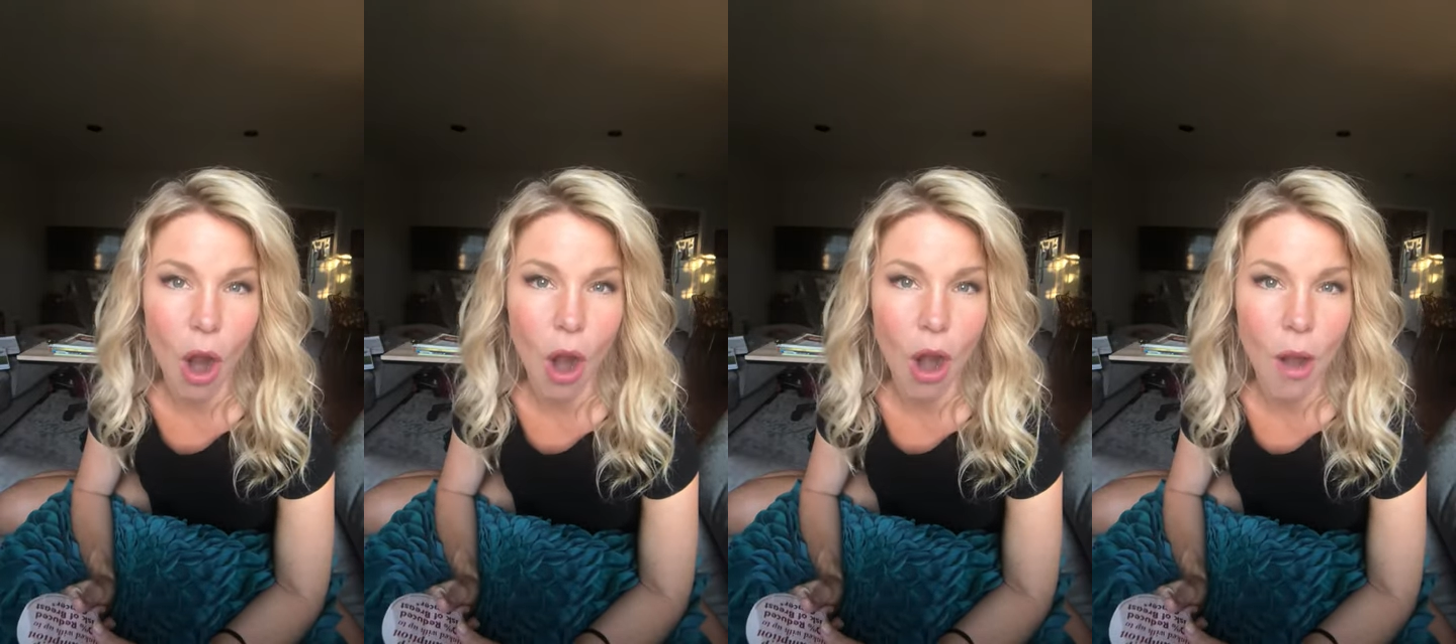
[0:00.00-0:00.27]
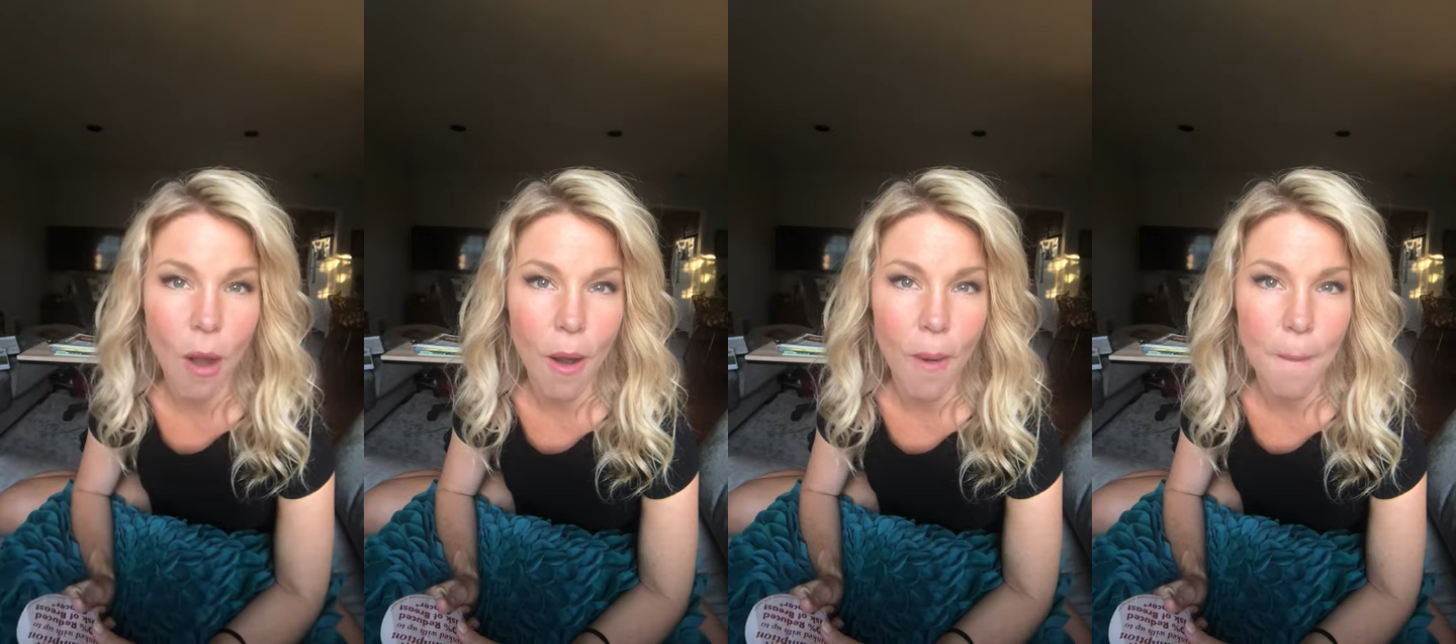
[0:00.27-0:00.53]

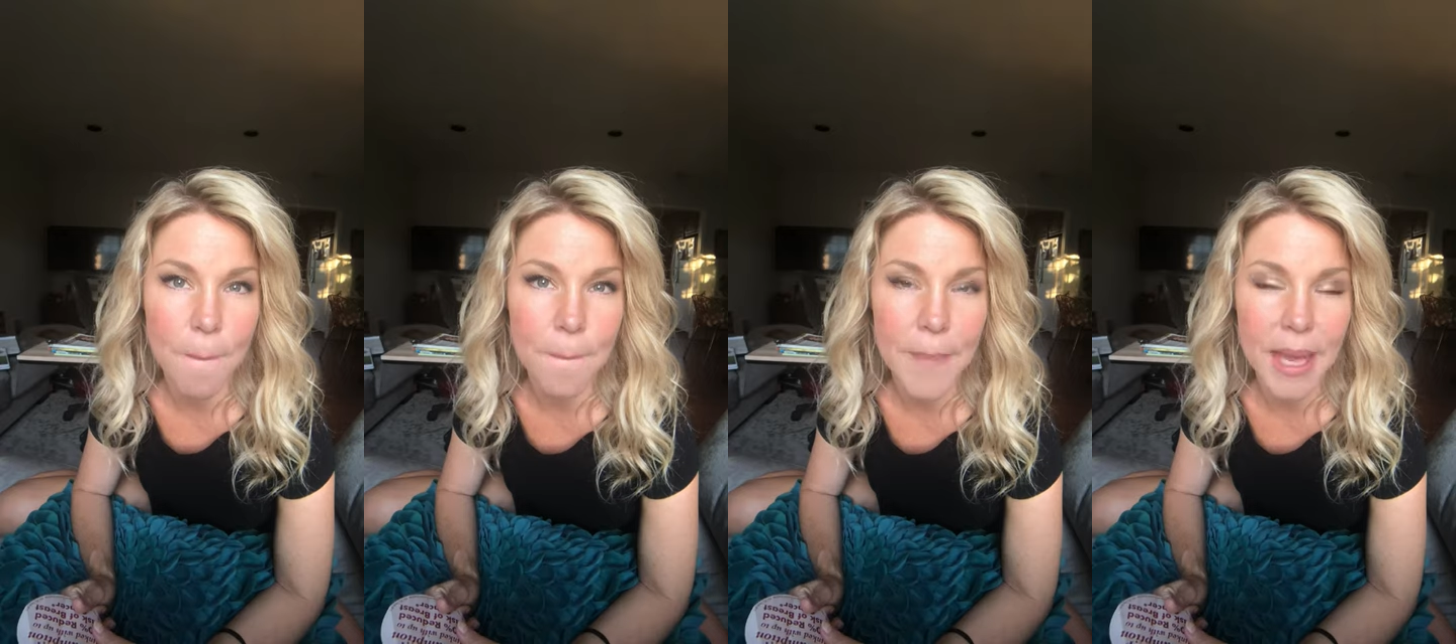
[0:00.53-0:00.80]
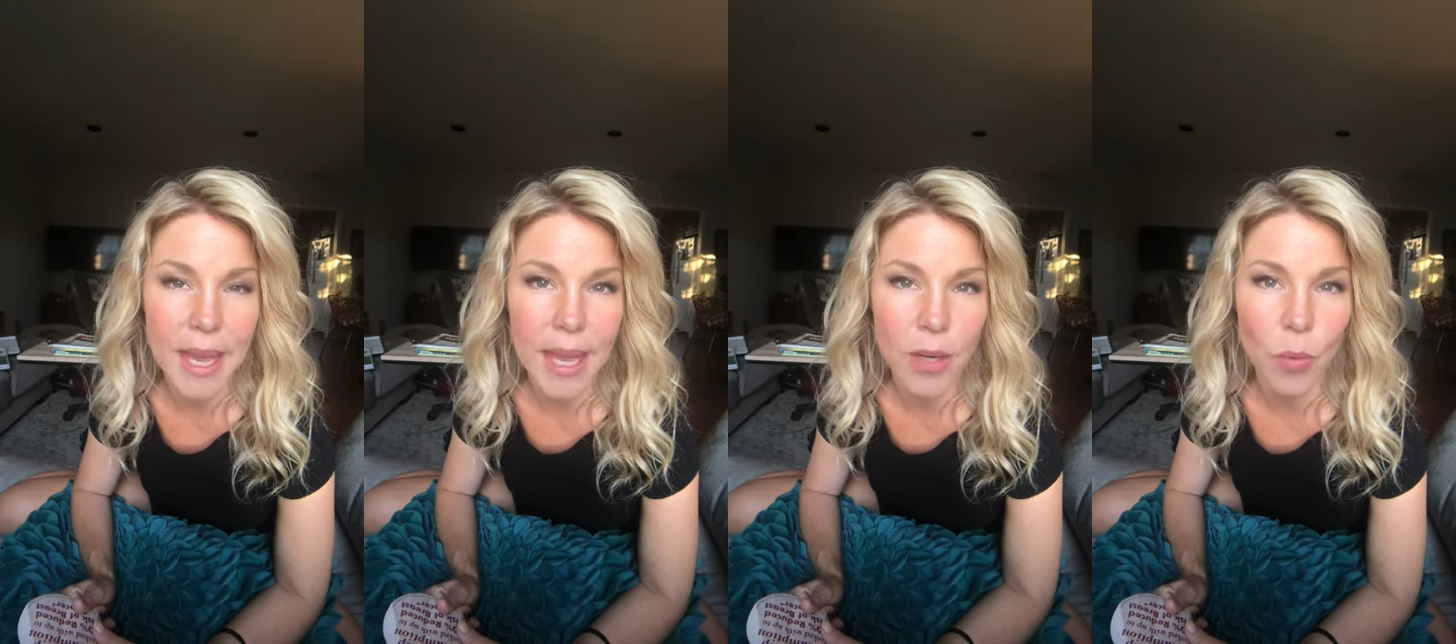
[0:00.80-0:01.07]
are
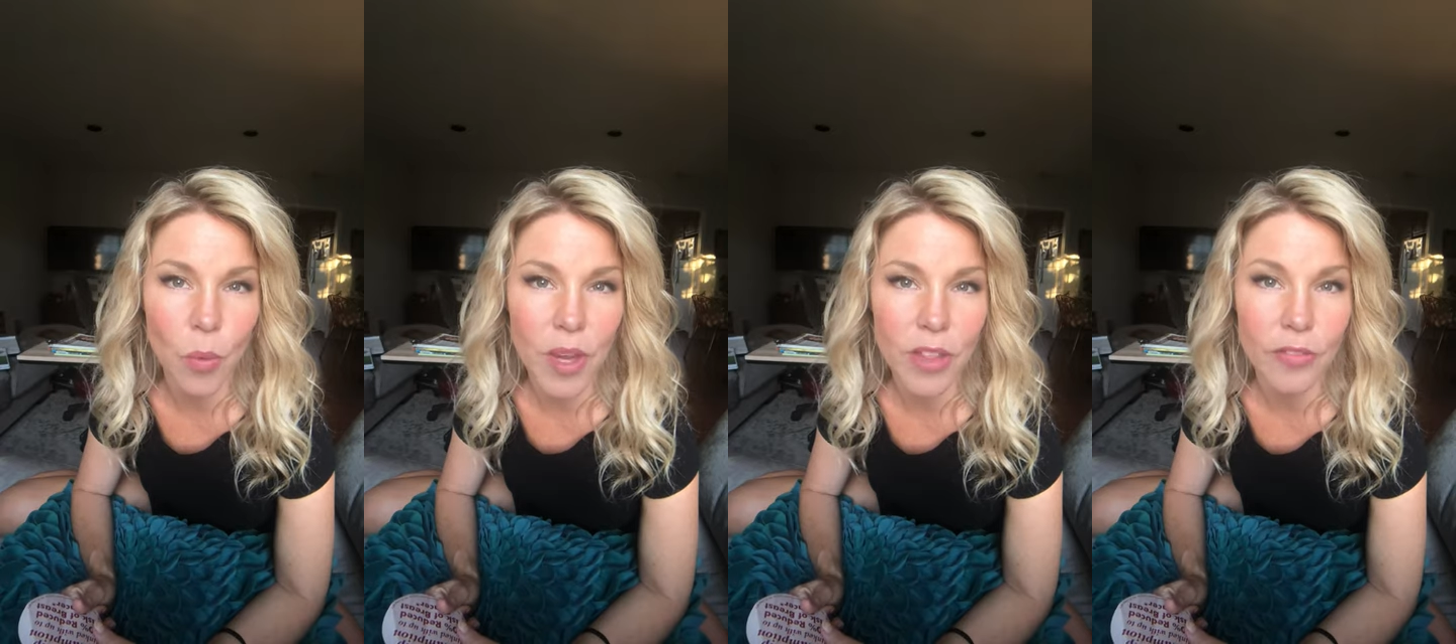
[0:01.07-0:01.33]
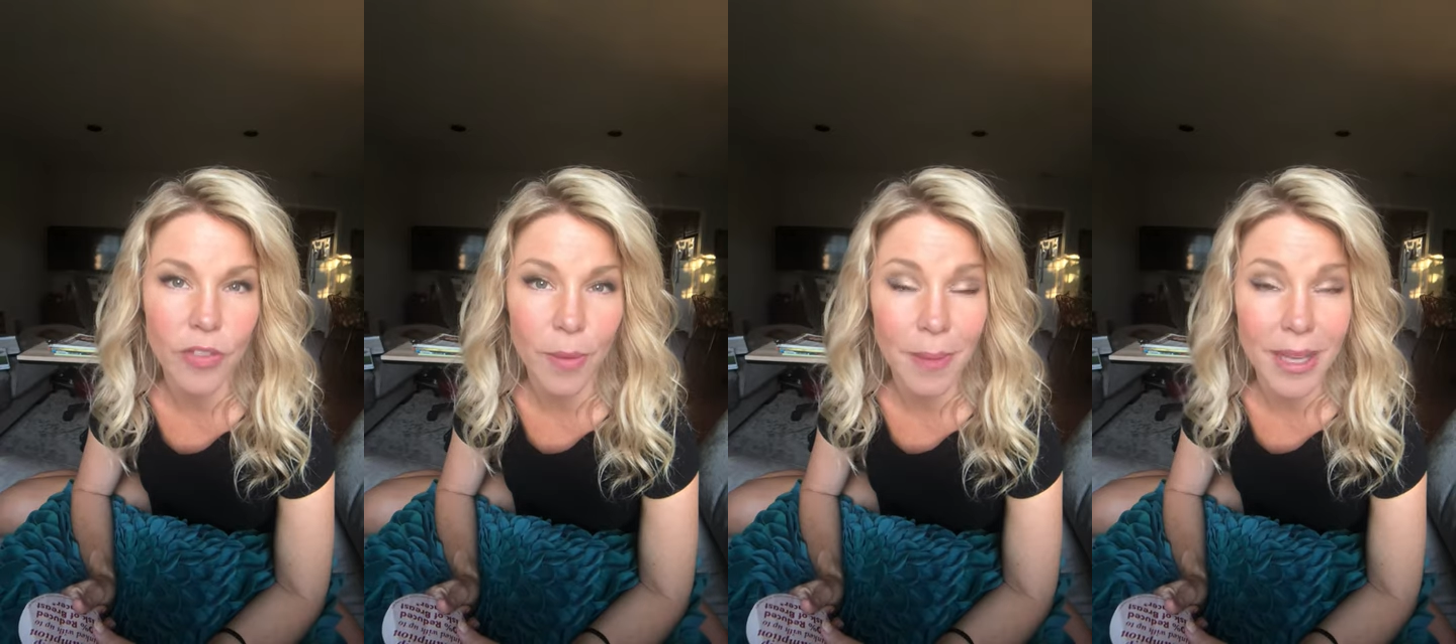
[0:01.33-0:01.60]
made
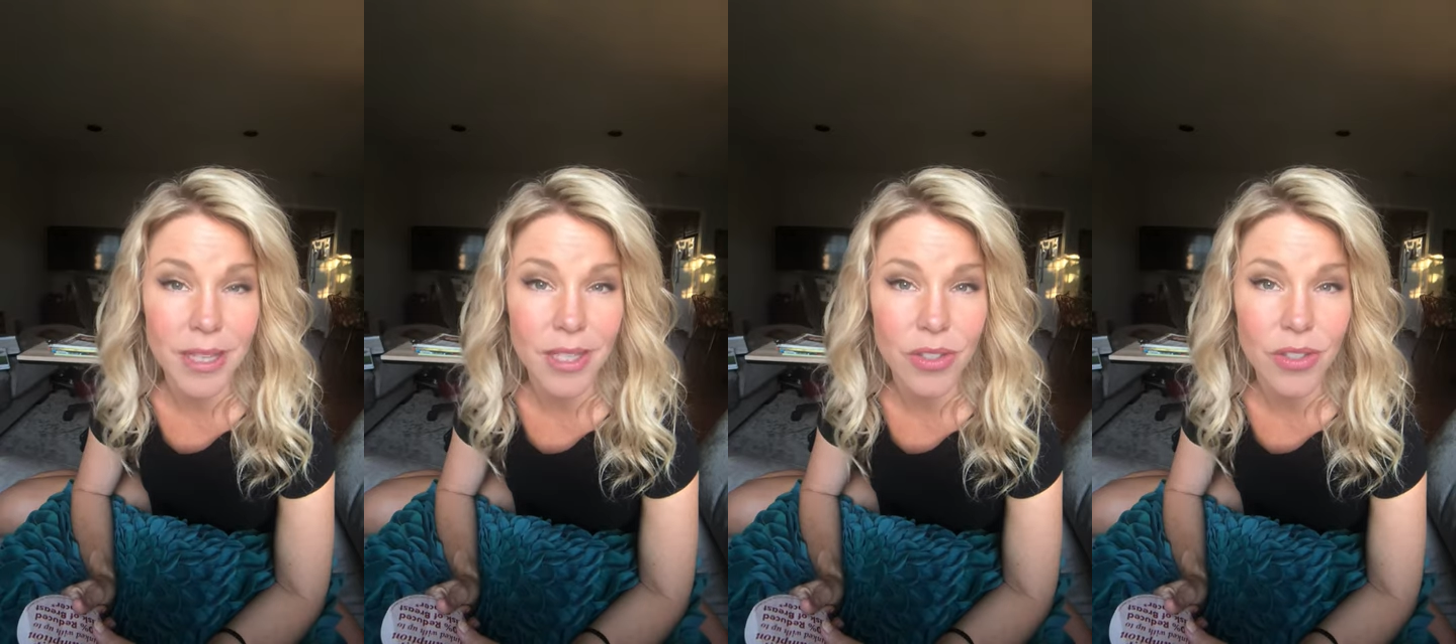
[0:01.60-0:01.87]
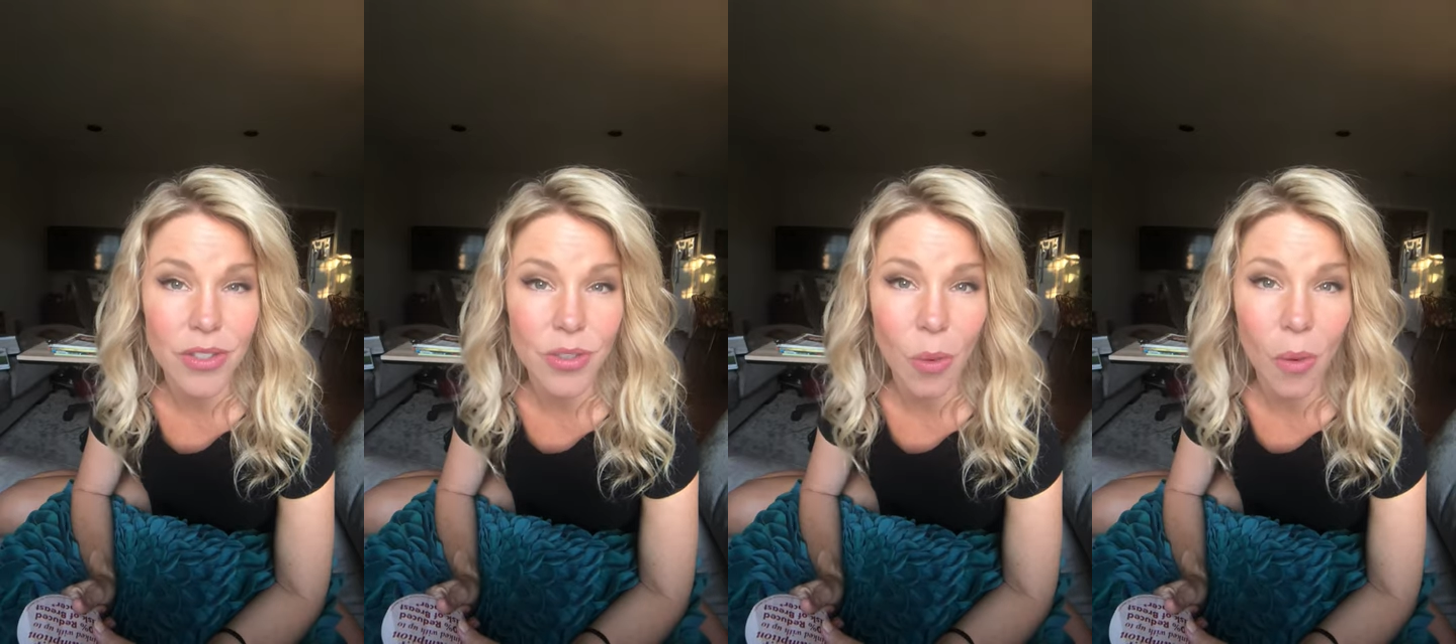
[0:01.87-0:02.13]
with fermented
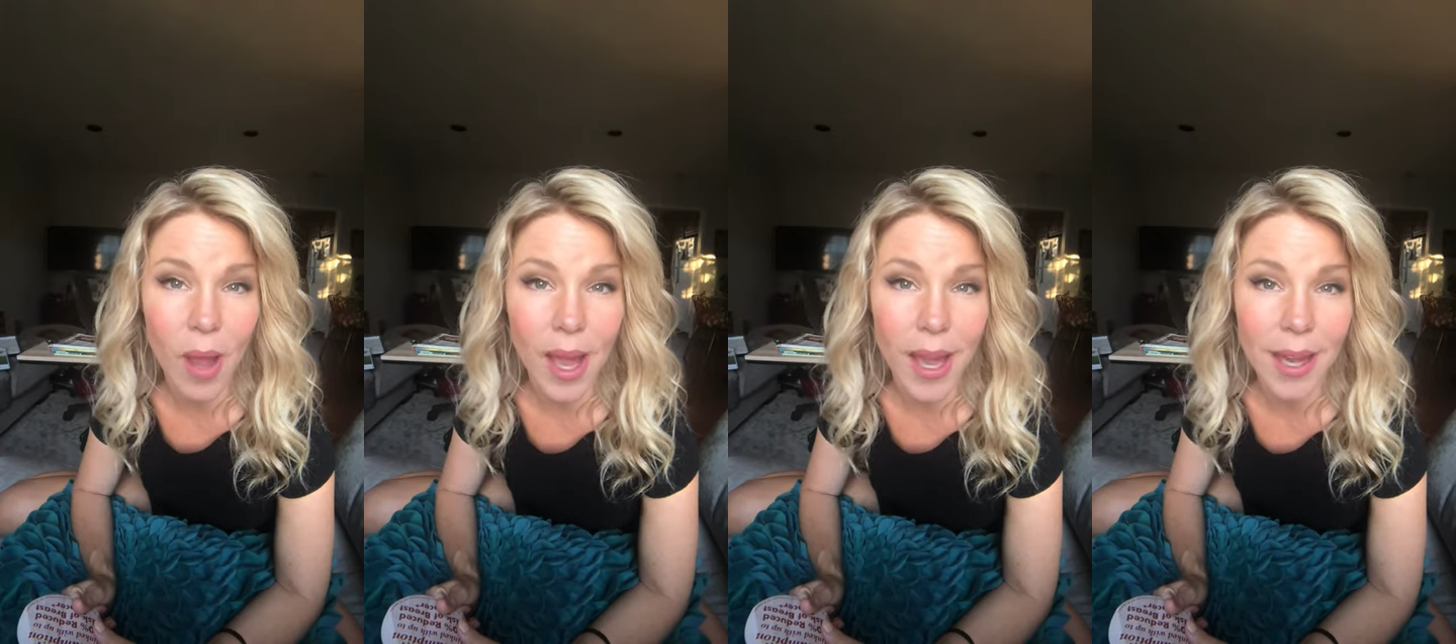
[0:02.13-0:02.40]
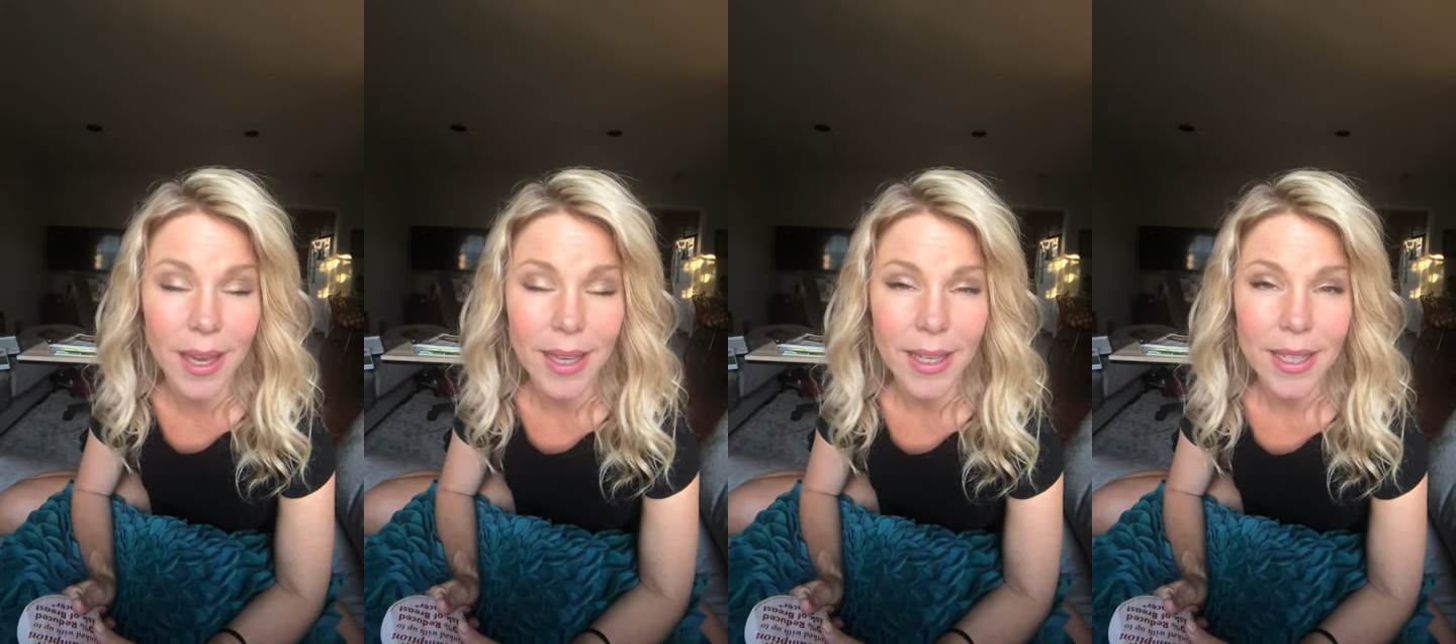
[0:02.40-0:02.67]

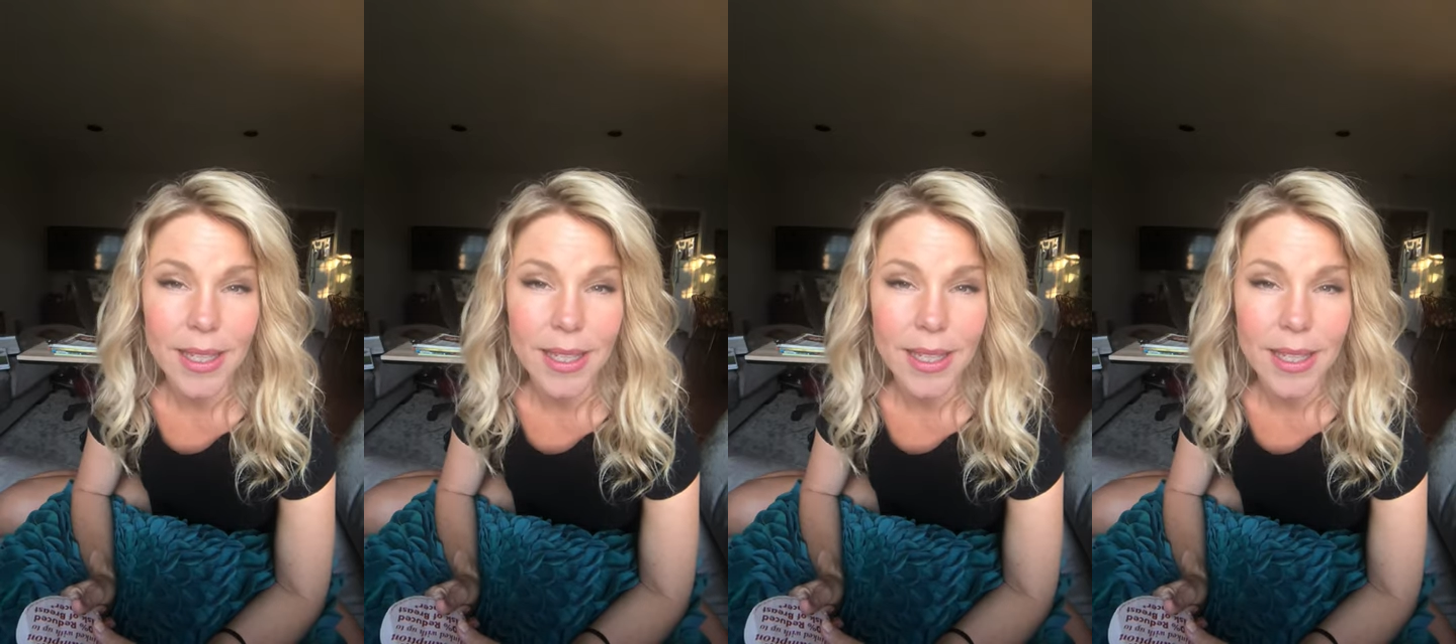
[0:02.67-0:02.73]
soy.